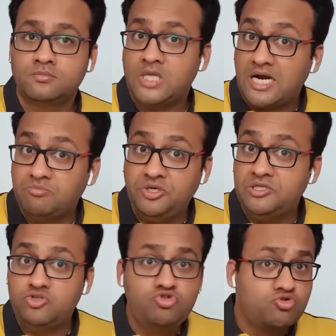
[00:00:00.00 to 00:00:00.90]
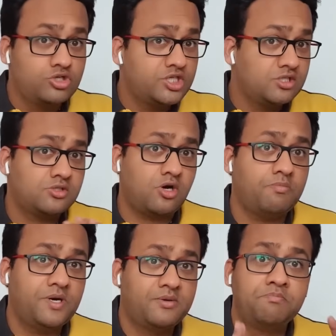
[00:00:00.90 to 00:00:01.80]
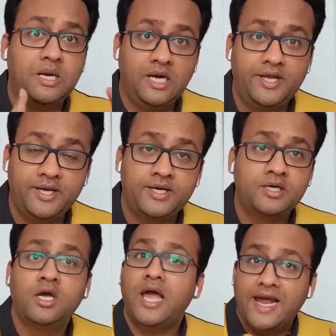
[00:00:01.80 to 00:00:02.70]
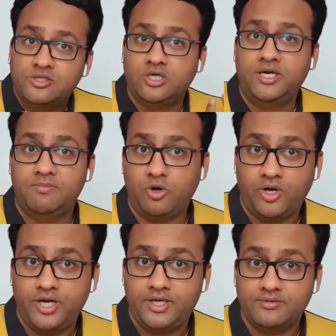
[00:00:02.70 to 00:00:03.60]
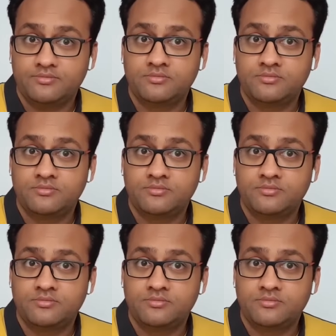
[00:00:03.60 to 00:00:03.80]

That means don't just stop at building it, actually deploy it.